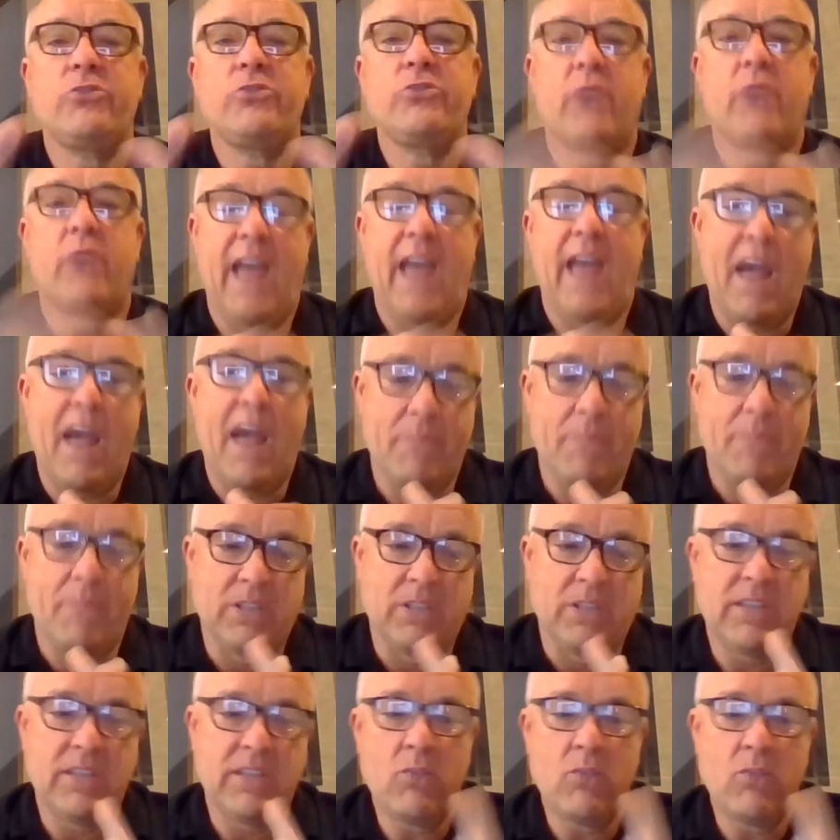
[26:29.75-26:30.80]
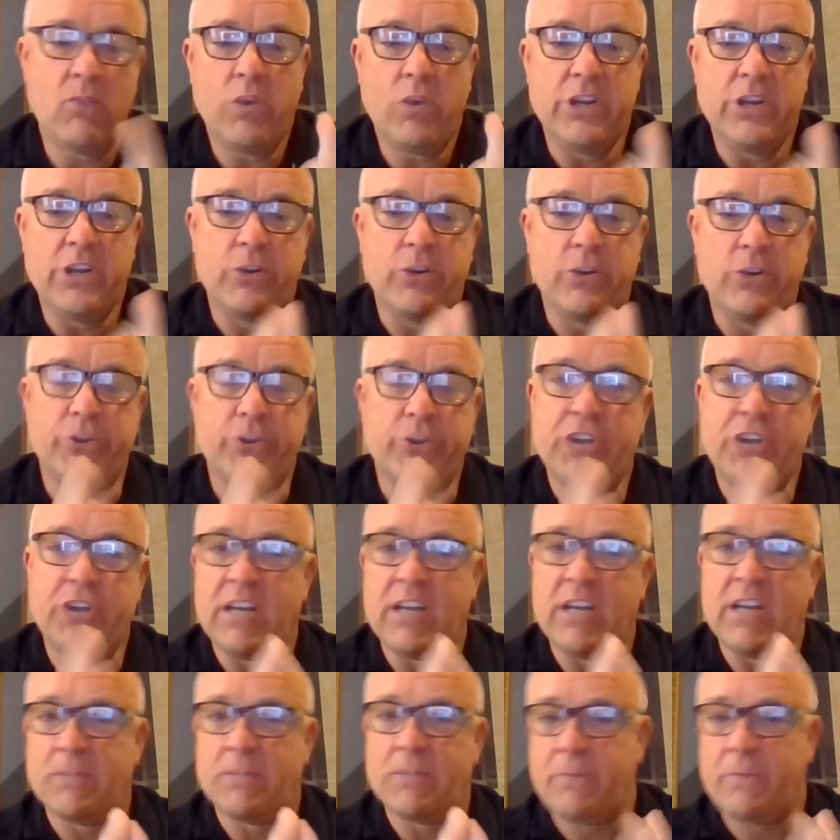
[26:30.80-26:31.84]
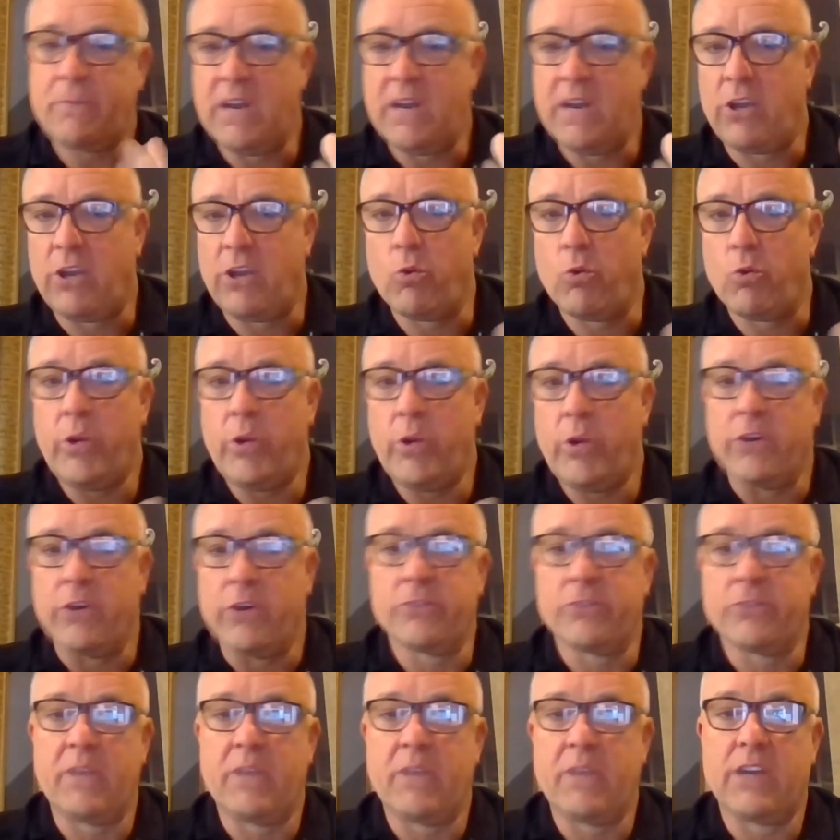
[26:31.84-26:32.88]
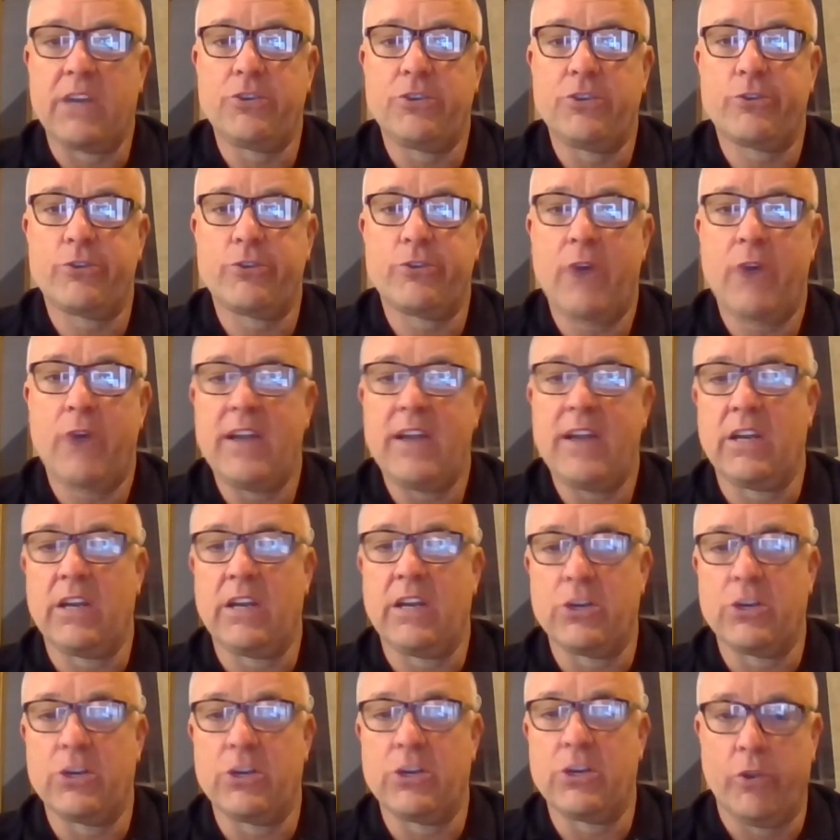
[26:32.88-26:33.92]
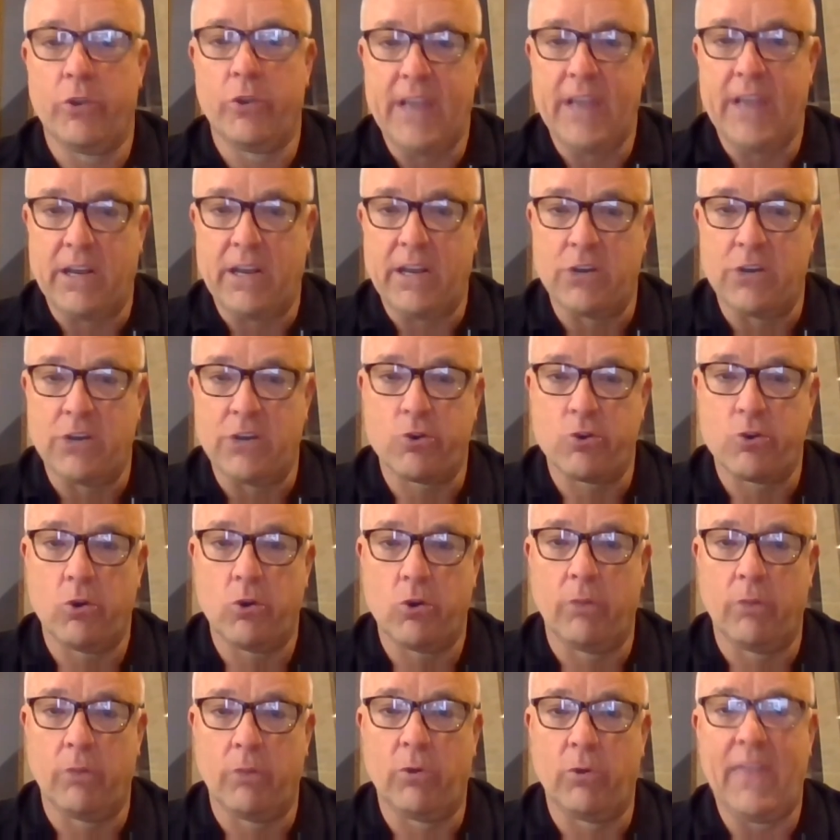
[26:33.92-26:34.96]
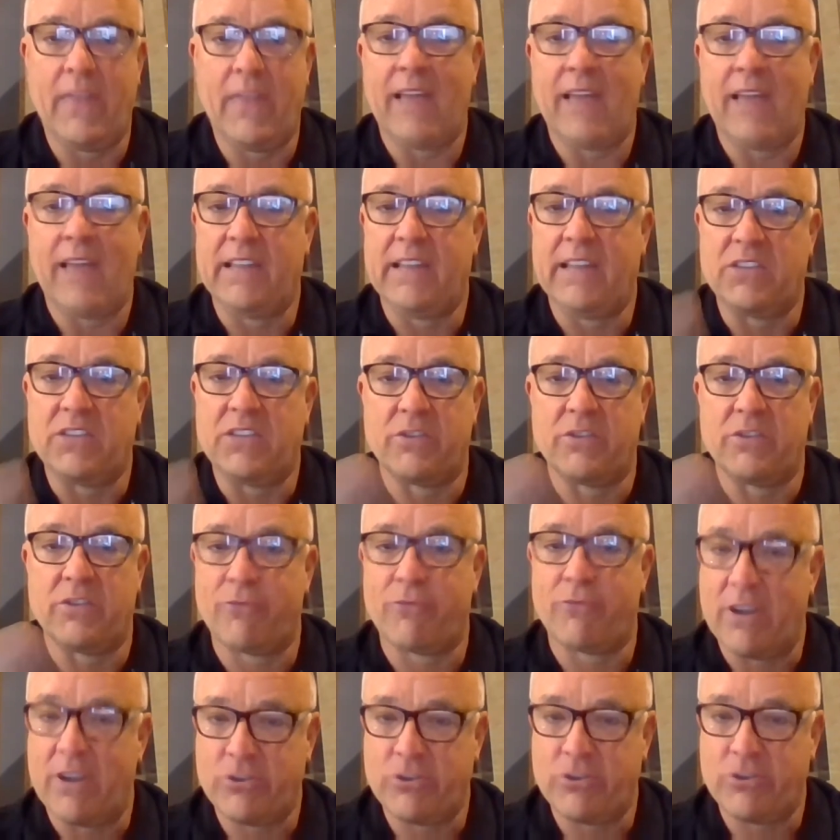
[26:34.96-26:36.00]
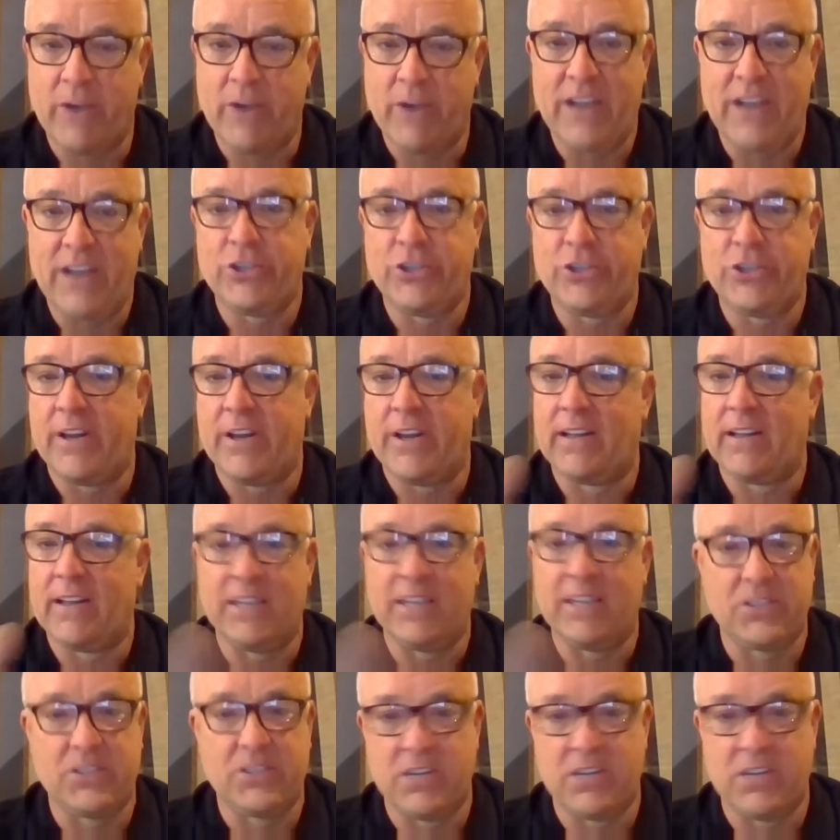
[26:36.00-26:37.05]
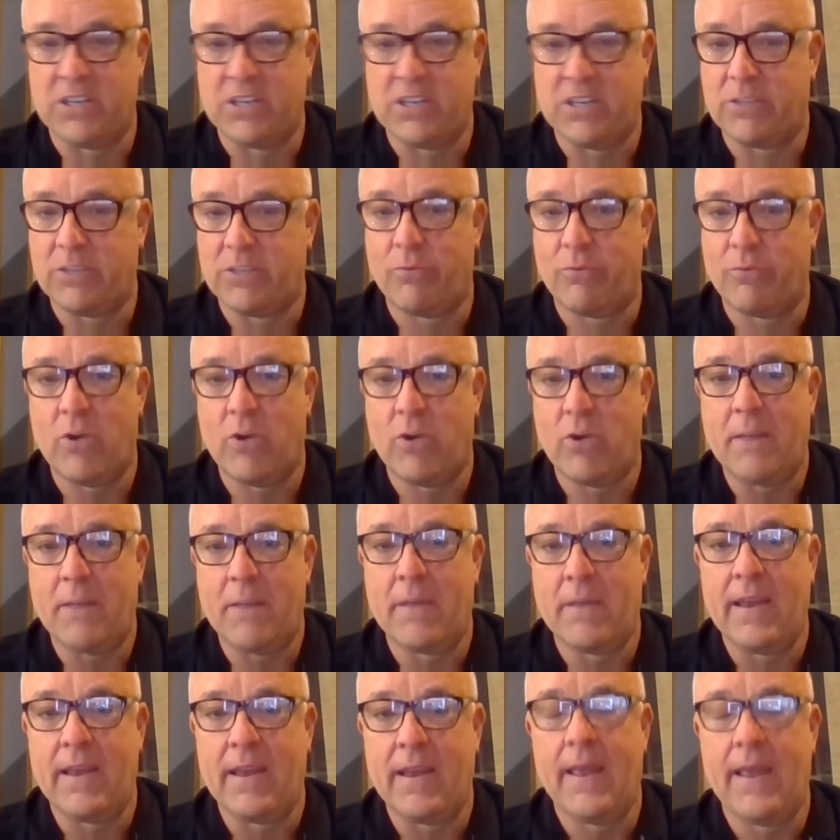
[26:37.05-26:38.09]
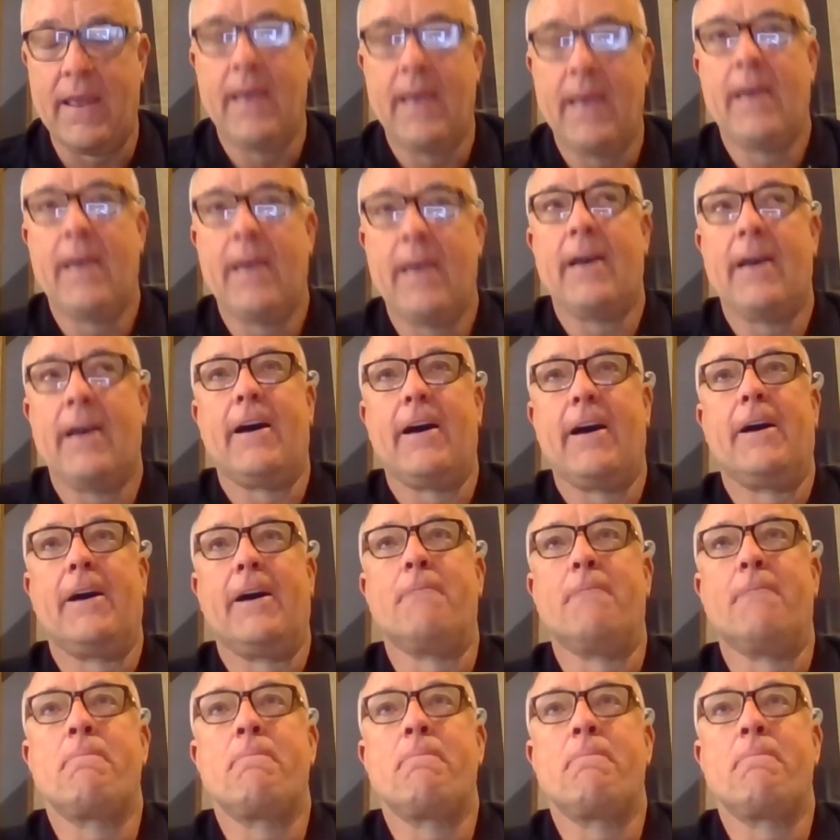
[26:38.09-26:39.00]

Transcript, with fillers: what happens. Then what you do is you end up spinning your wheels because you're trying to control the uncontrollable, and that leads to frustration. It leads to disappointment. I